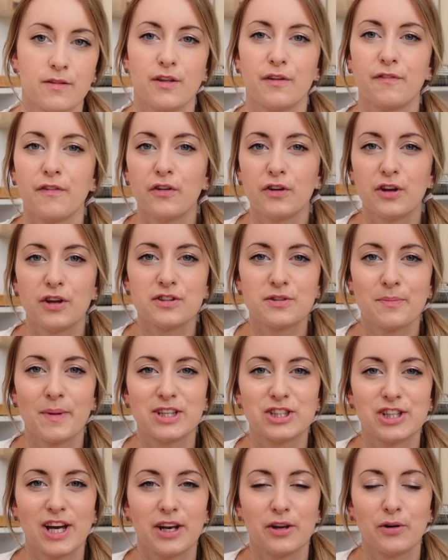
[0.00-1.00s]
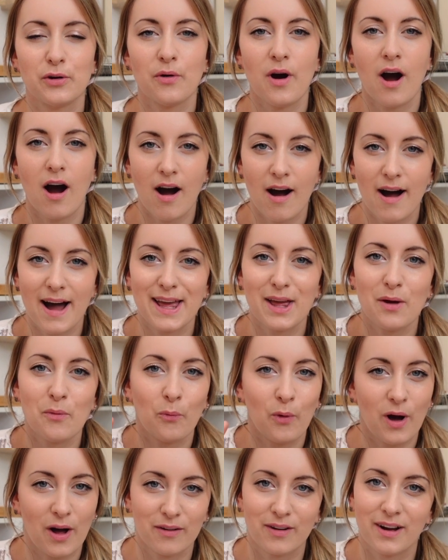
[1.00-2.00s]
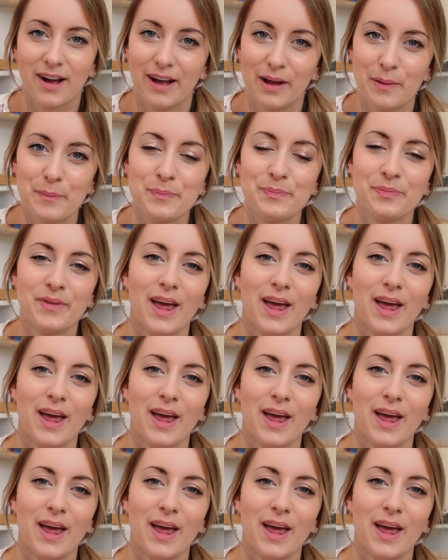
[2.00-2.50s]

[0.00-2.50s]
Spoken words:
So if you're new to my channel, hi, welcome.